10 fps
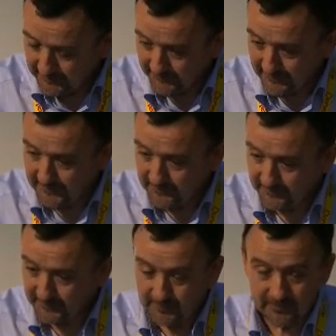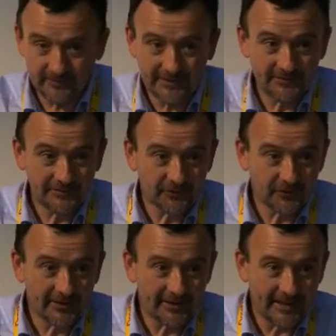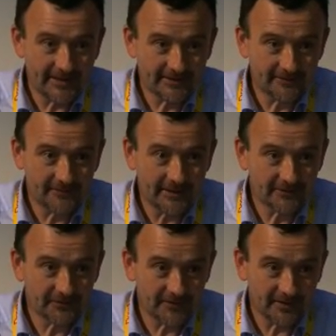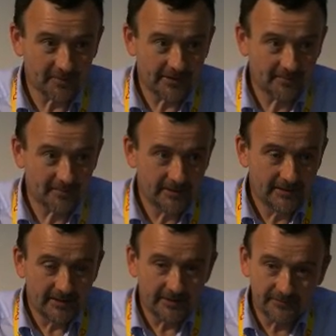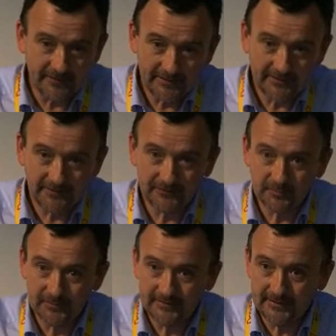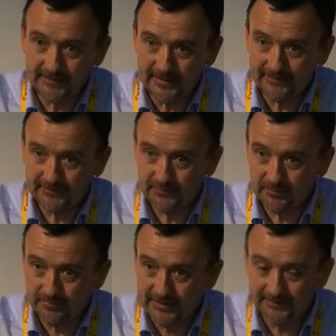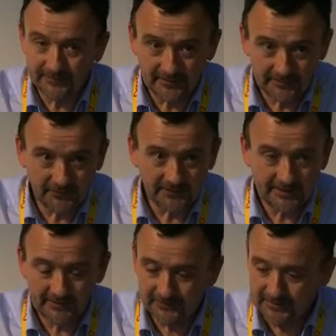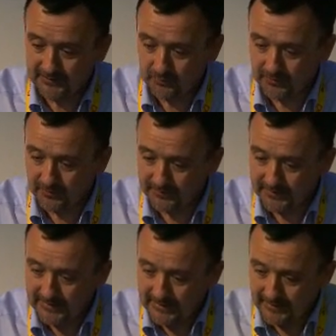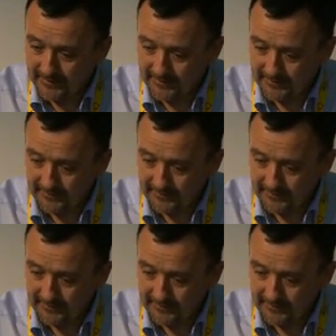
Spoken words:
that failure is the motivation to try again. Failure is not a problem, and failure is something that you have to embrace and understand and try to work with on